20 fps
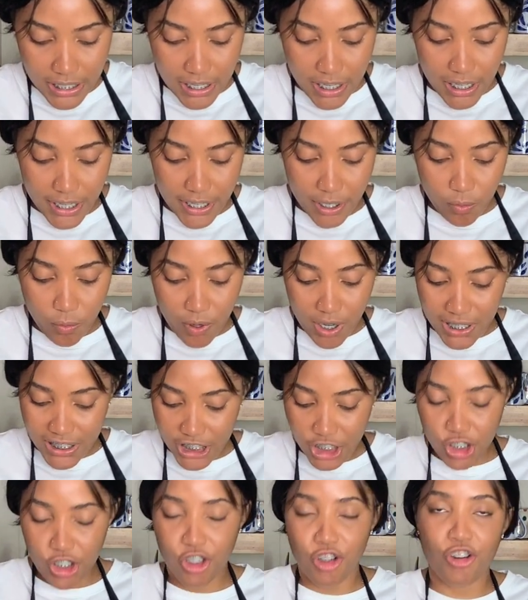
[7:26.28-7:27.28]
Okay, you want a
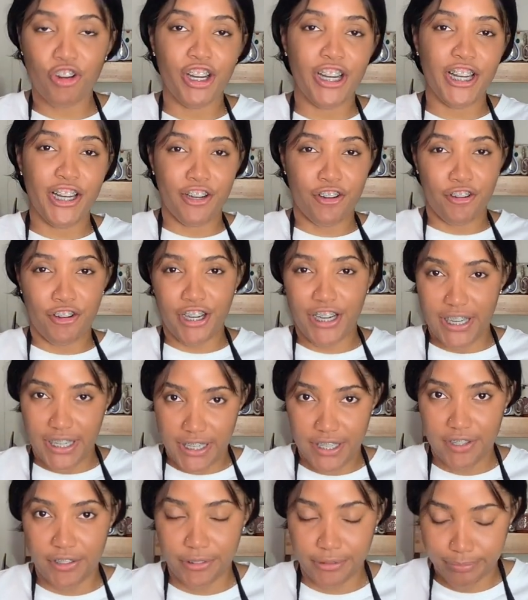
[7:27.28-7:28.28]
little grainy,
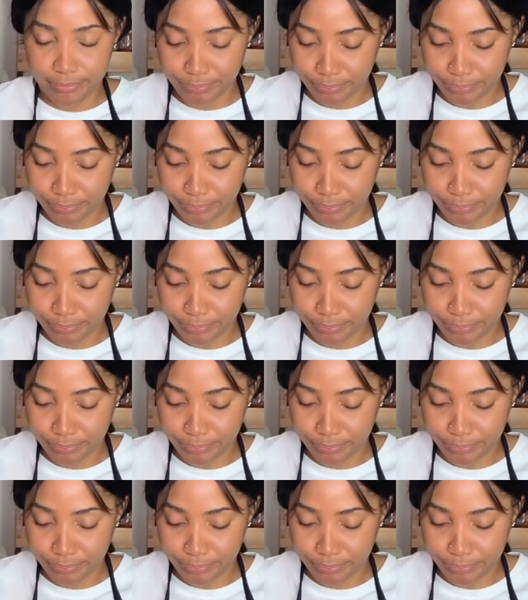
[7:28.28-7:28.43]
you know.